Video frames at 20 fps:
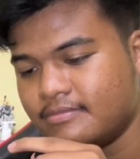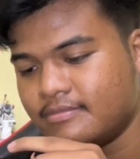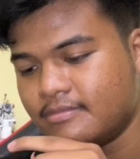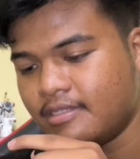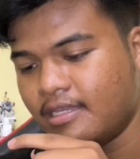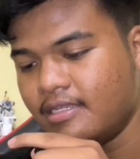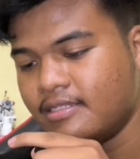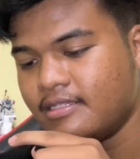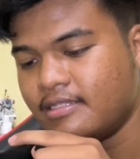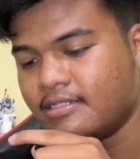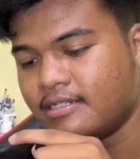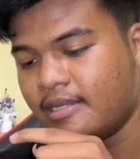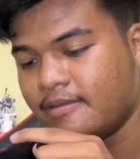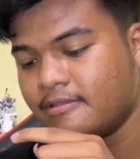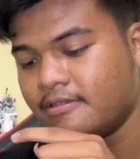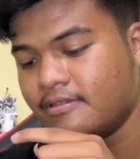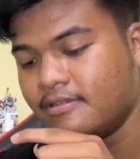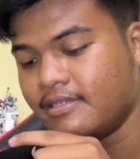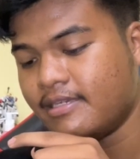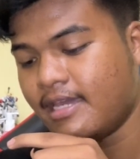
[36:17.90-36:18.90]
Did I
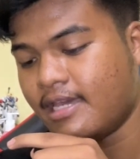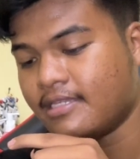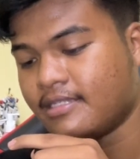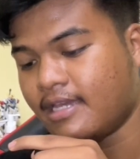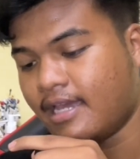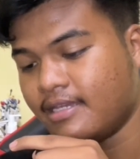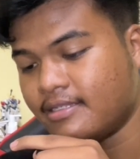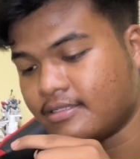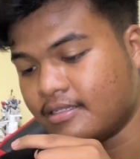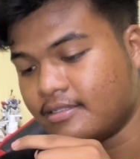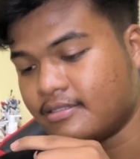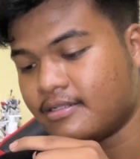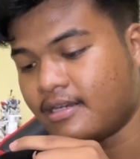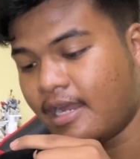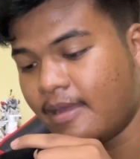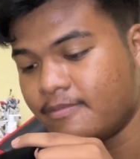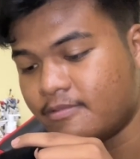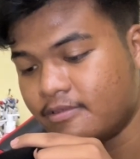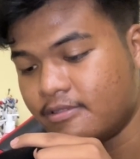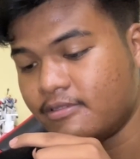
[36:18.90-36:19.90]
subscribe to you? Yes, I
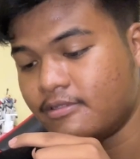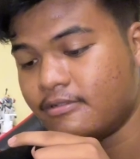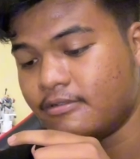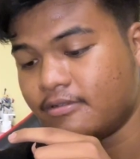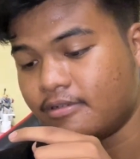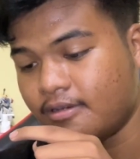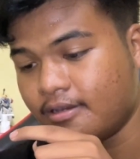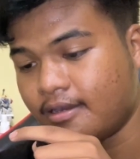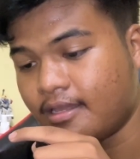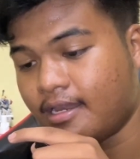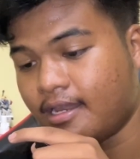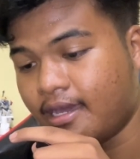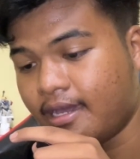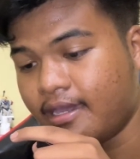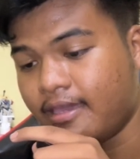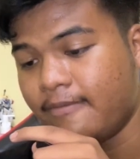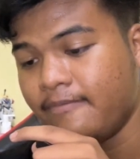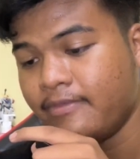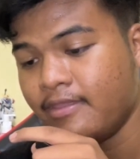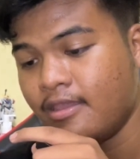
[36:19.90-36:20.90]
subscribe to you, not gonna
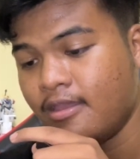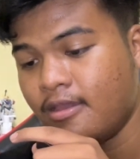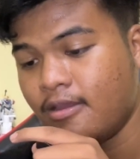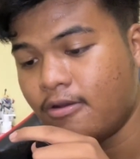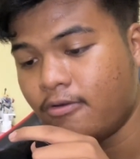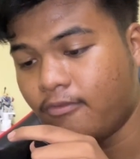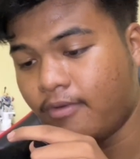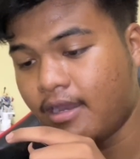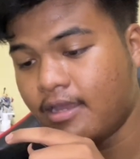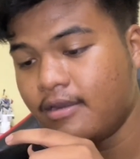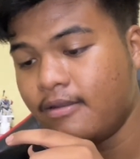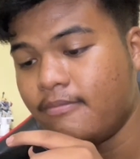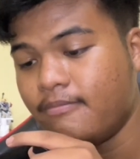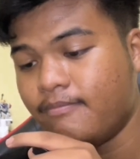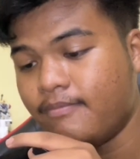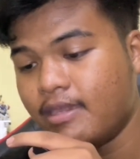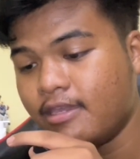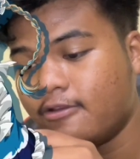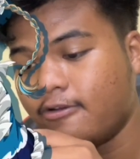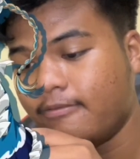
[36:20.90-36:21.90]
lie.
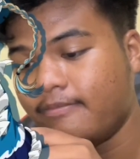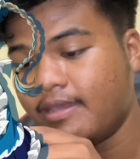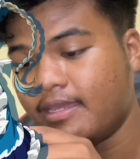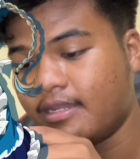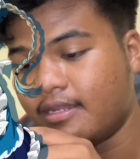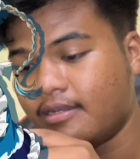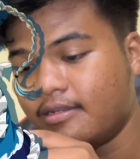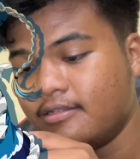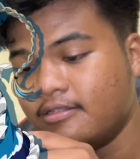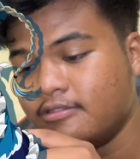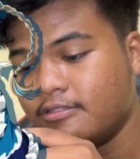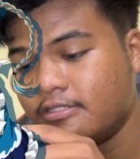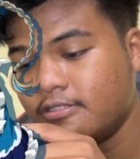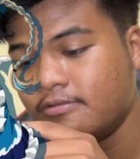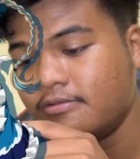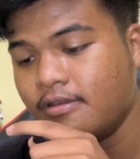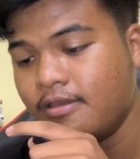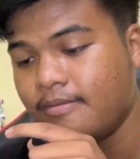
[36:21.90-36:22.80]
1. Mako Maiden. 2.